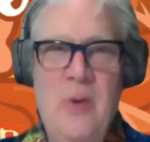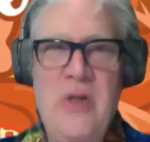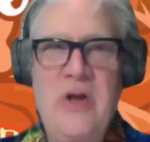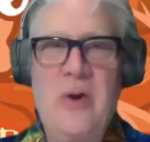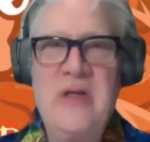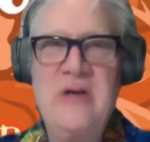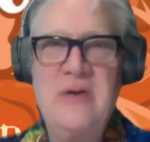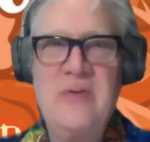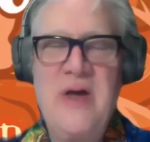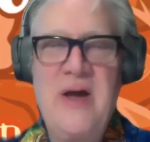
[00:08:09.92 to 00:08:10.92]
know how you
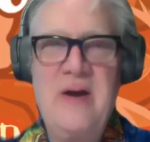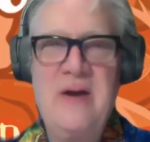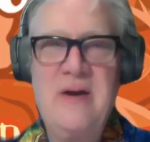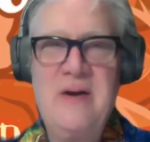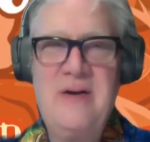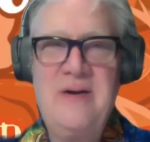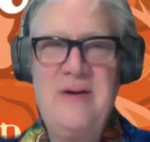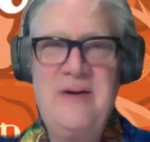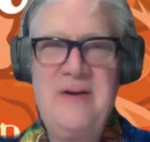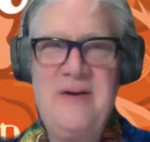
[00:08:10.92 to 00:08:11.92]
do that?
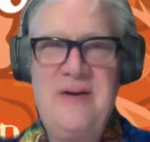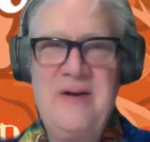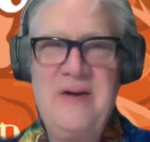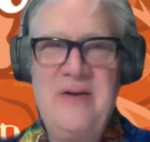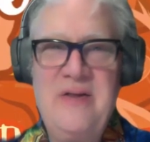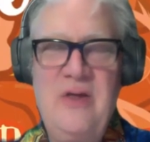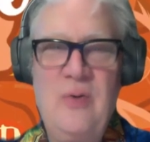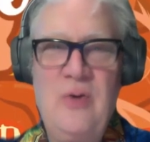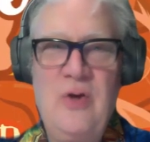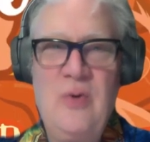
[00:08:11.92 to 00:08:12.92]
You
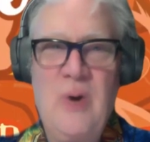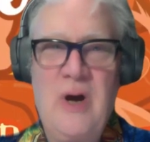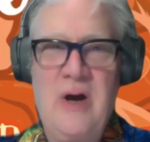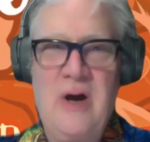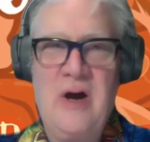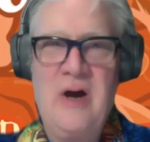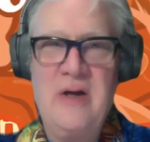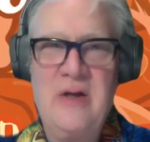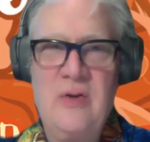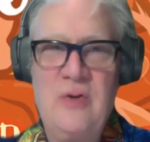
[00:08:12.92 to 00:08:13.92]

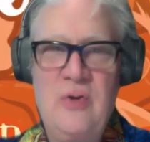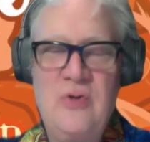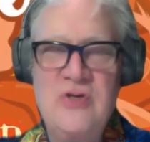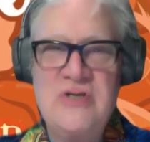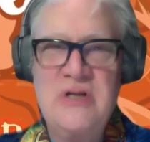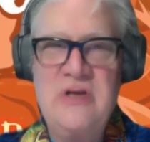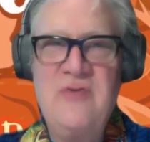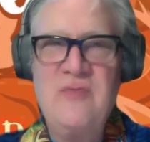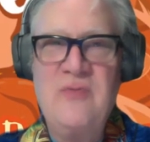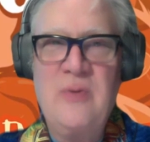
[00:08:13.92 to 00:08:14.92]
just leave
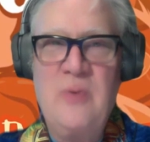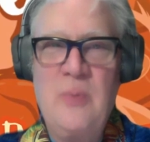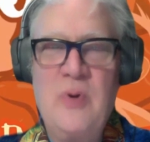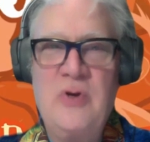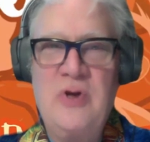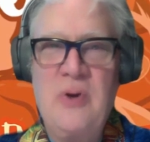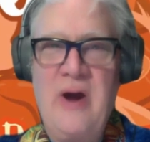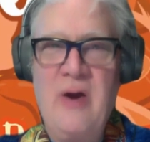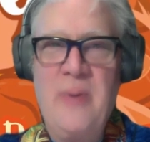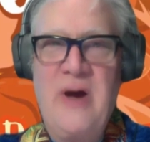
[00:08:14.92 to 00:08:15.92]
you put your
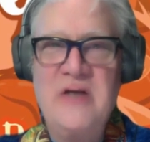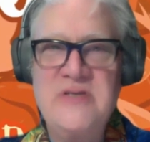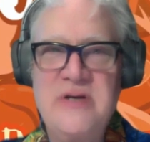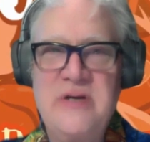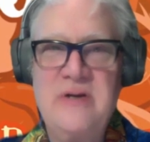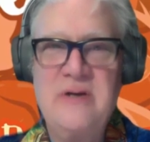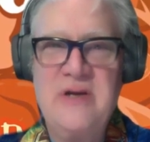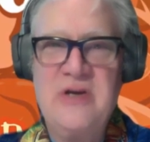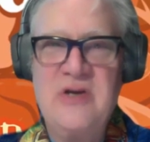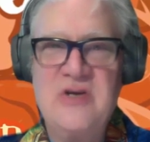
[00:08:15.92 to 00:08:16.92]
AirPods in and you just